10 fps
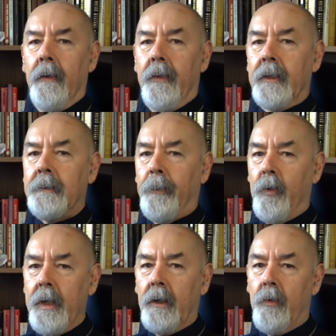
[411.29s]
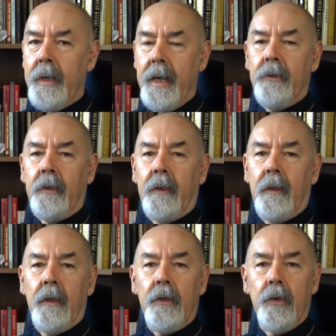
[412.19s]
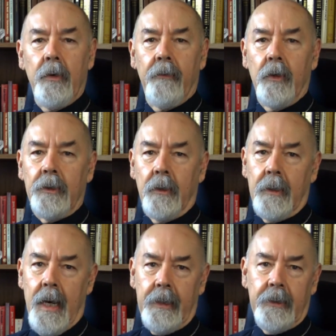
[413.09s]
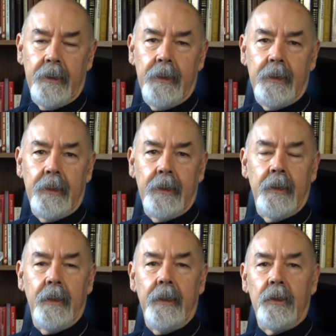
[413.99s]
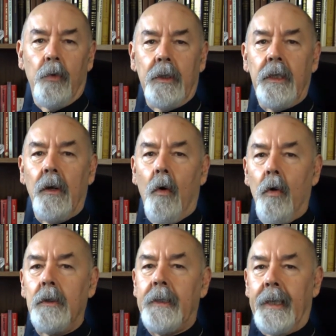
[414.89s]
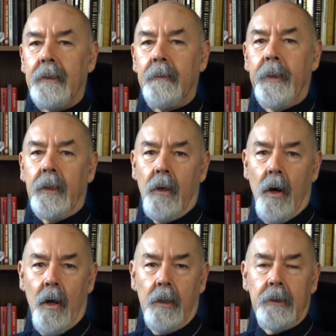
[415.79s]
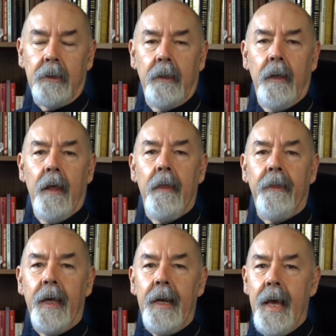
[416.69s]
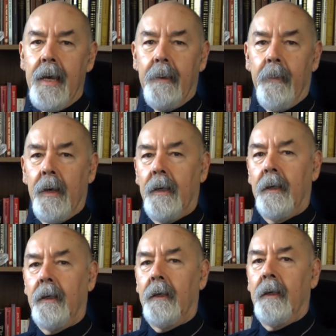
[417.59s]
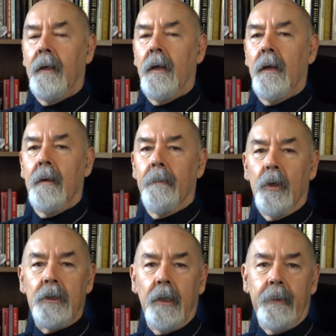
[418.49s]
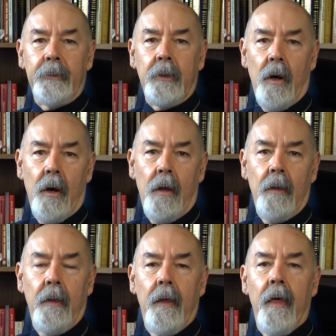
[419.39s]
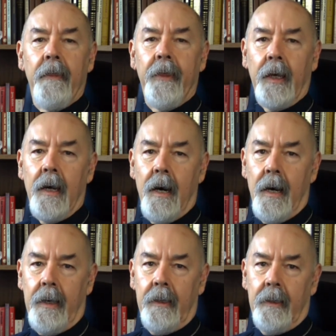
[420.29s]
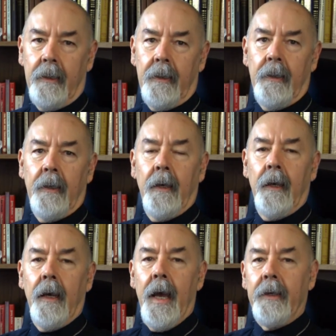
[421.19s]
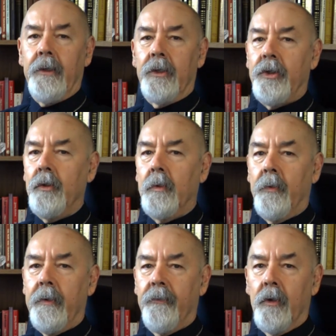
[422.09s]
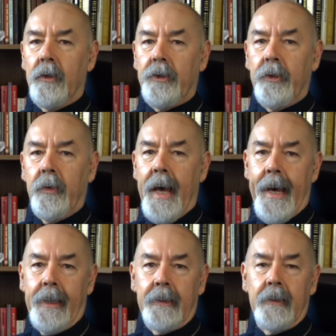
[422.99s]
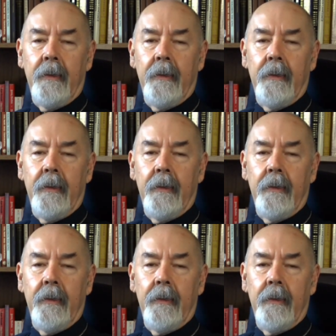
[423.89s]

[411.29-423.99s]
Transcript: This pre-creation universal consciousness is what the Old Testament calls the Name, Muslims call the God, and Yeshua referred to as